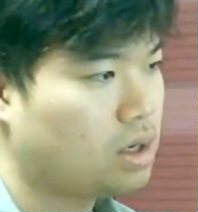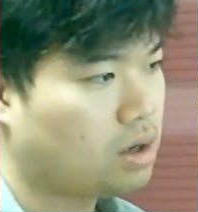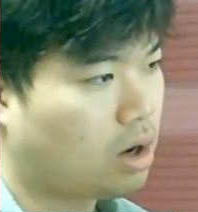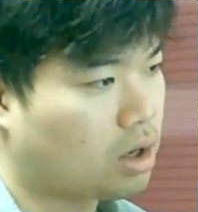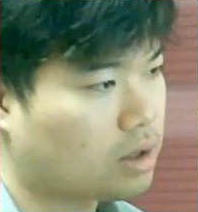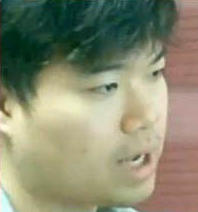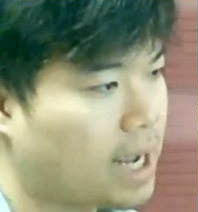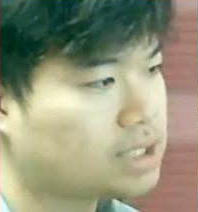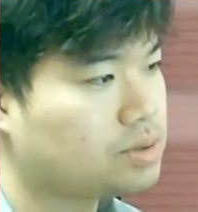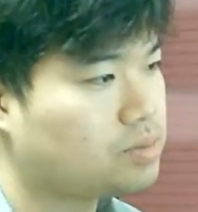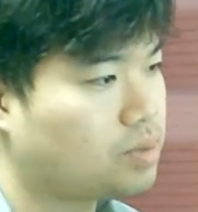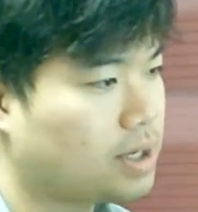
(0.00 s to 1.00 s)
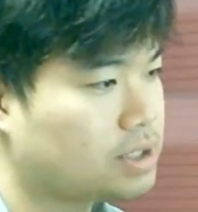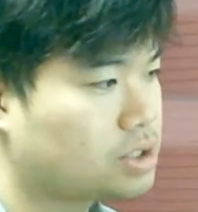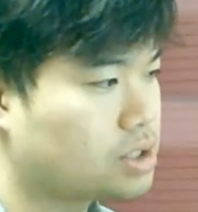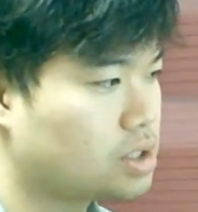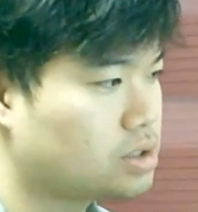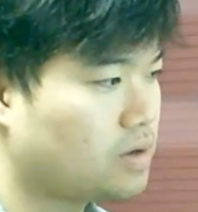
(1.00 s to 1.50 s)
Art has been buying
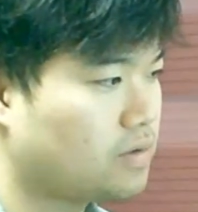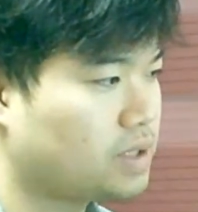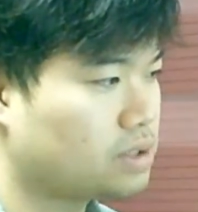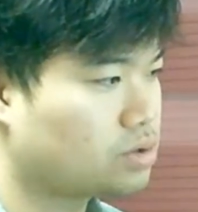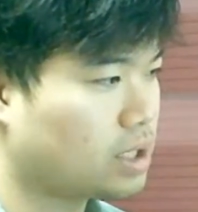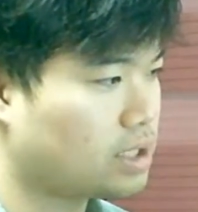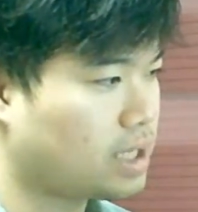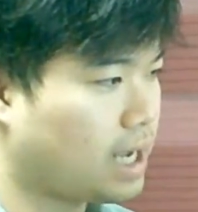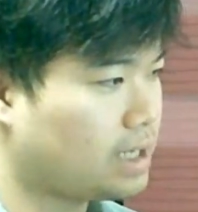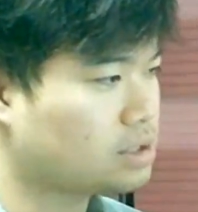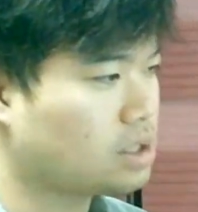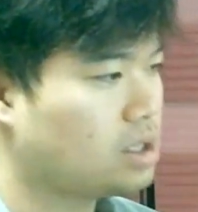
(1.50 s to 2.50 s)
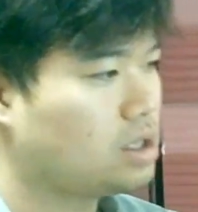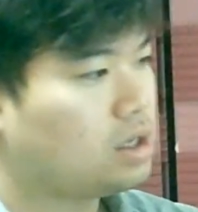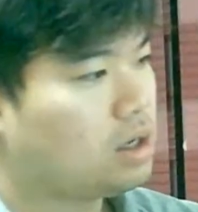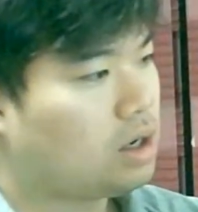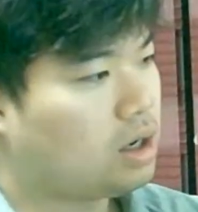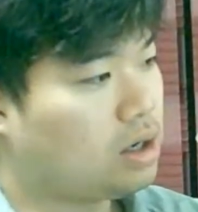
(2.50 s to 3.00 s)
shares of the trade desk,
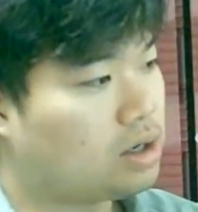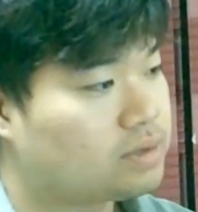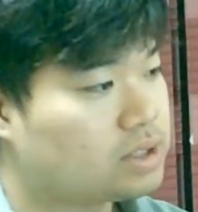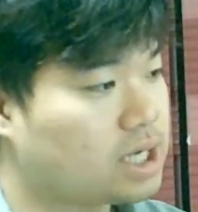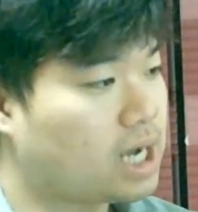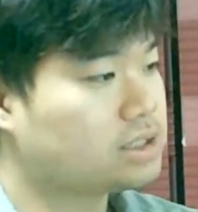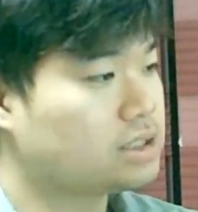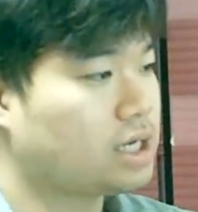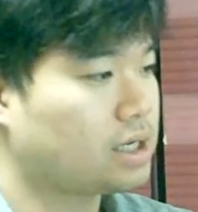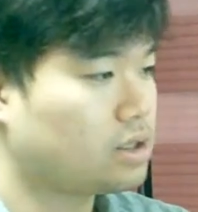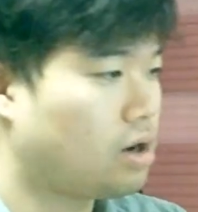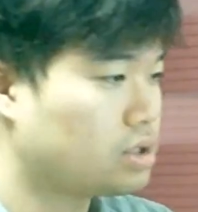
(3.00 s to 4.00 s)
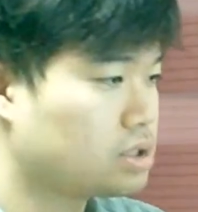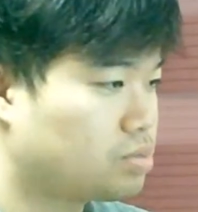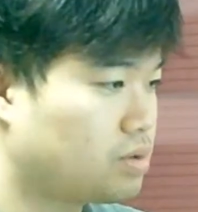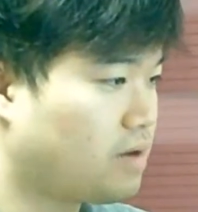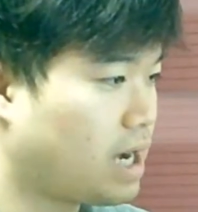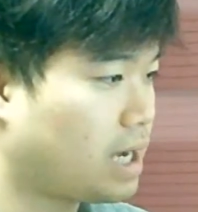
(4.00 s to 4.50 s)
an advertising technology
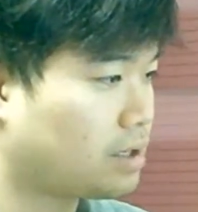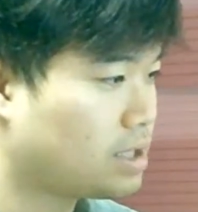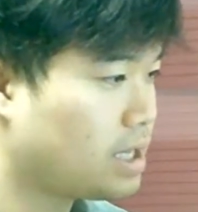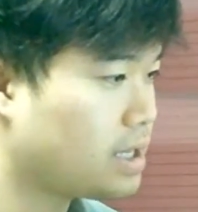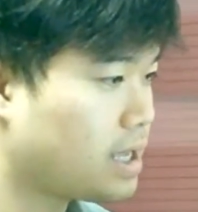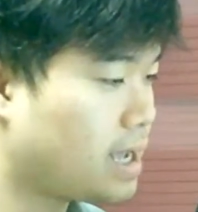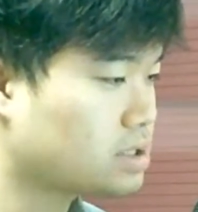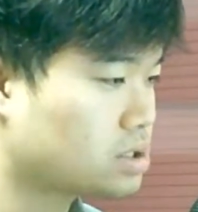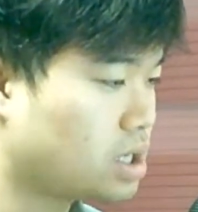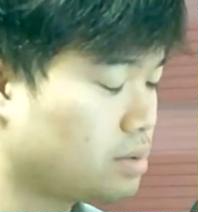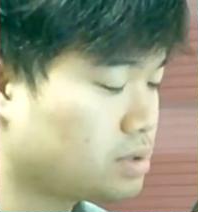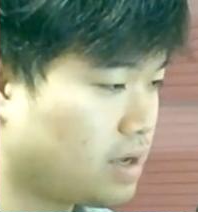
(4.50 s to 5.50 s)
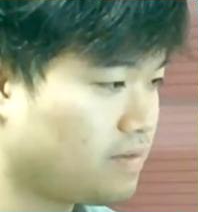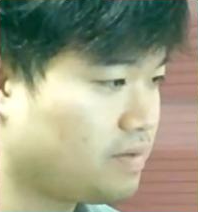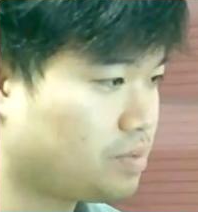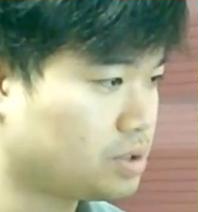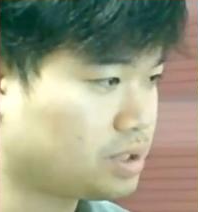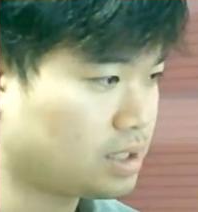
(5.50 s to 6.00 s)
provider that has come
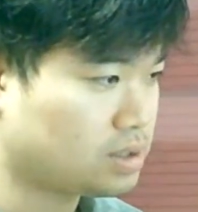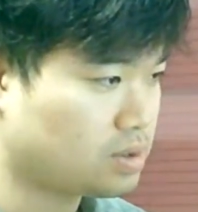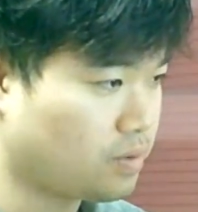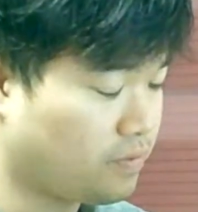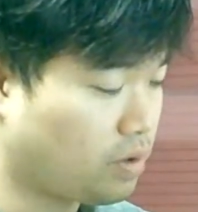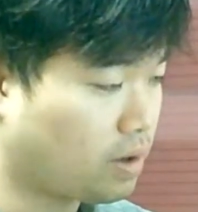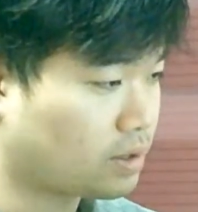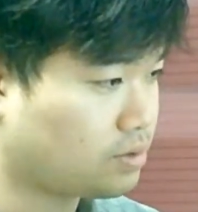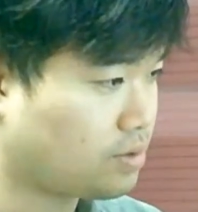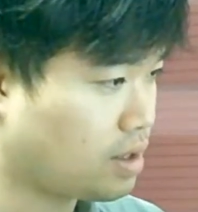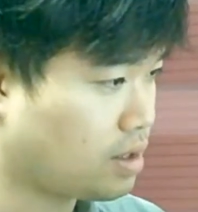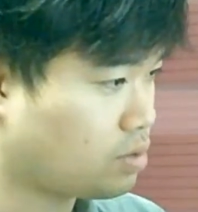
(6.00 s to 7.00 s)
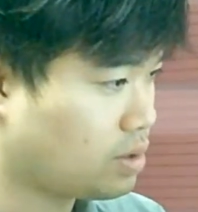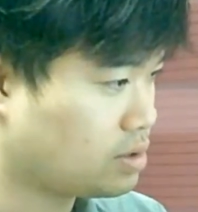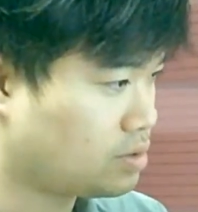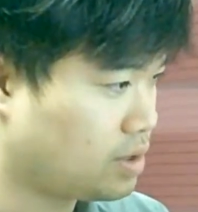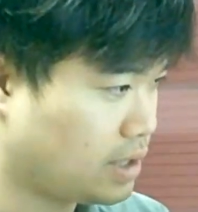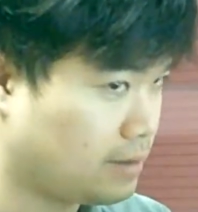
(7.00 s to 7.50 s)
70% so far in
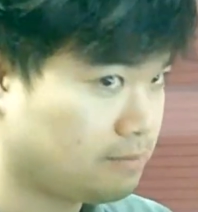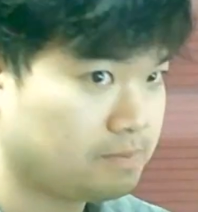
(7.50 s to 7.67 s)
2023.